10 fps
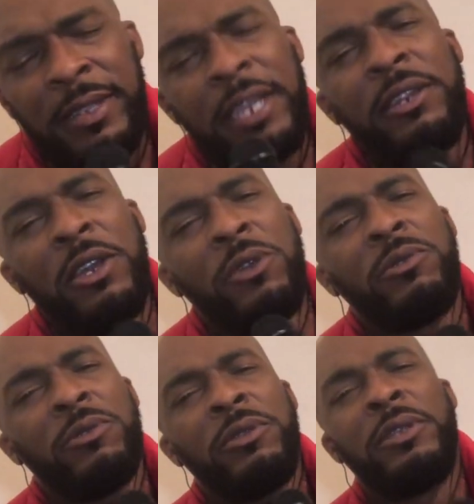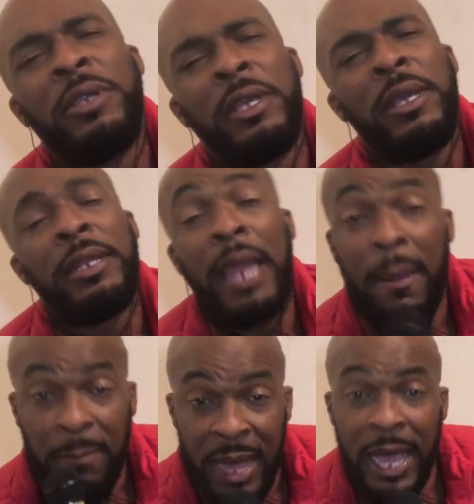they know
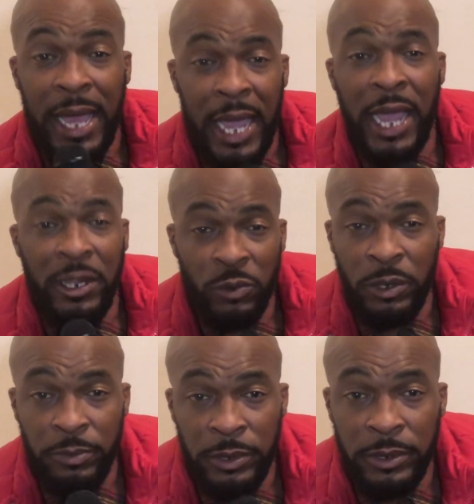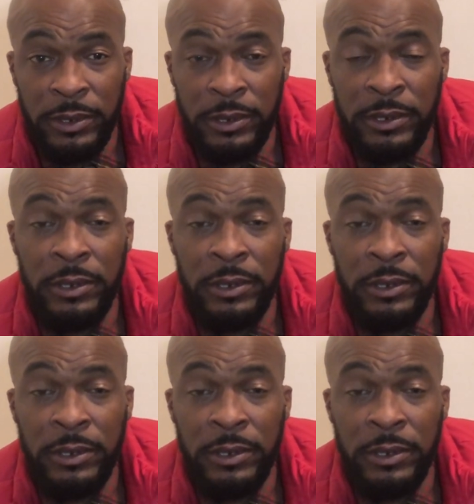that my ass whoopings